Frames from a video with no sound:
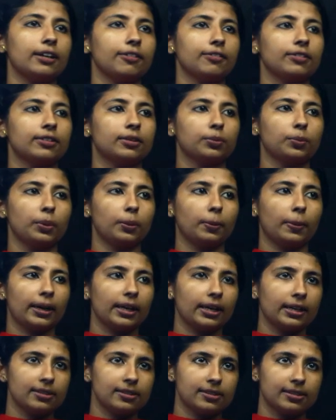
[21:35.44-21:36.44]
divisible
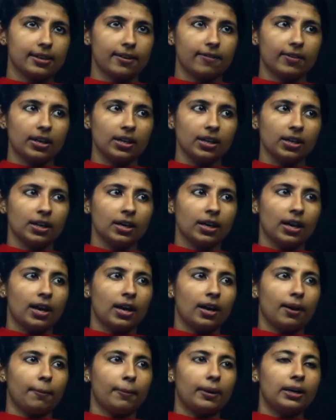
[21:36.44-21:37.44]
by 7?
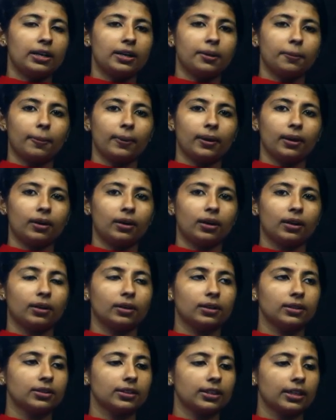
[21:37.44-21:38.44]

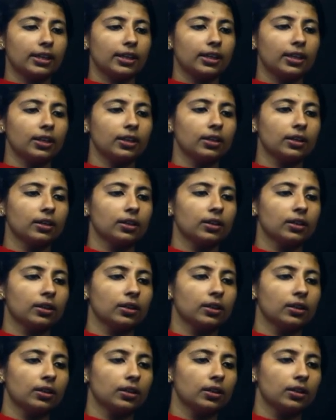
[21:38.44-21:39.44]
Multiple 3
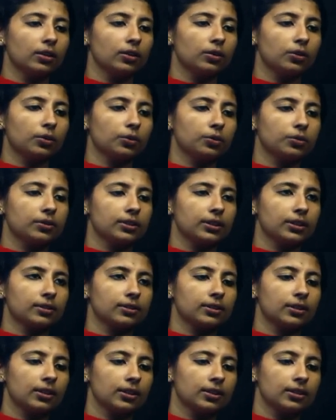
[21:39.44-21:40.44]
into 2
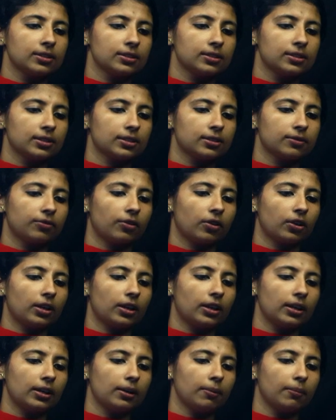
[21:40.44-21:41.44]
6
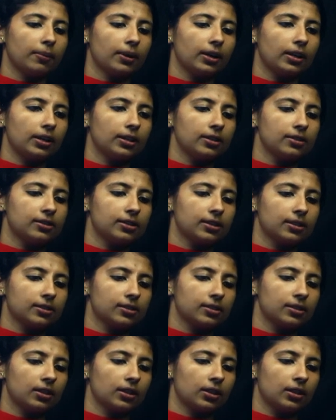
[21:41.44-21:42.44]
14 minus
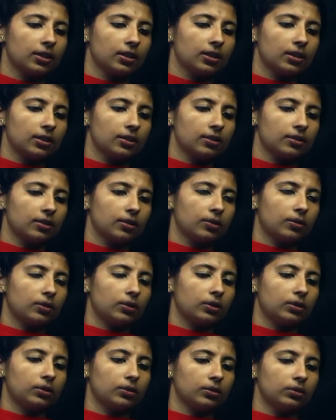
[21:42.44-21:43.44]
6 is
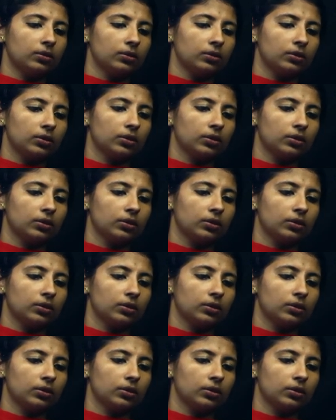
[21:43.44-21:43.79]
equal to